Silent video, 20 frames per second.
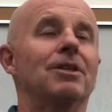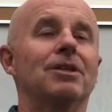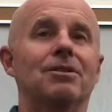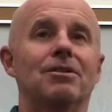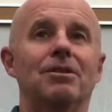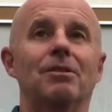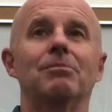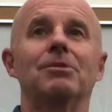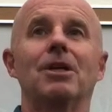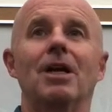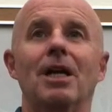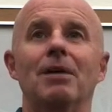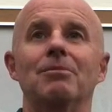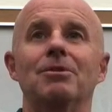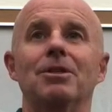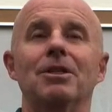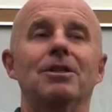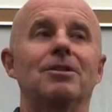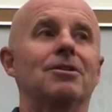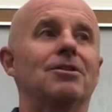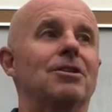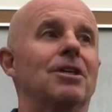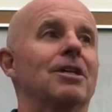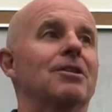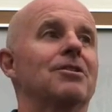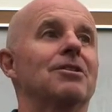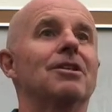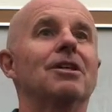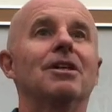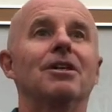It's sometimes it's
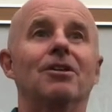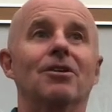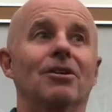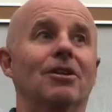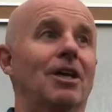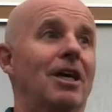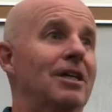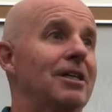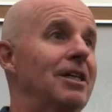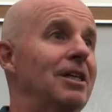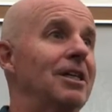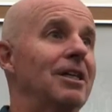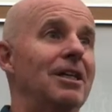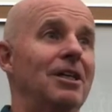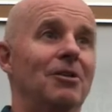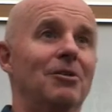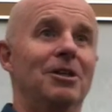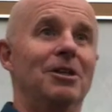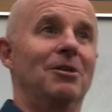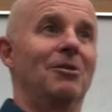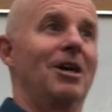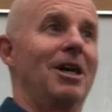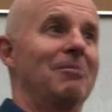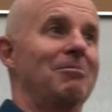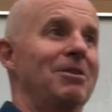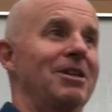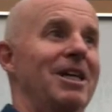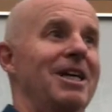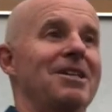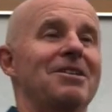just you're lucky, you're in the
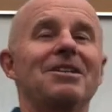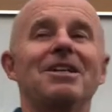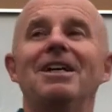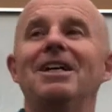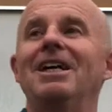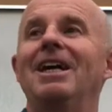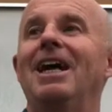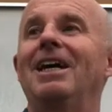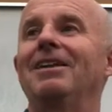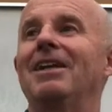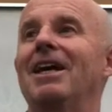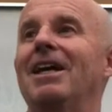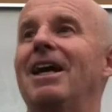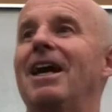right place, and that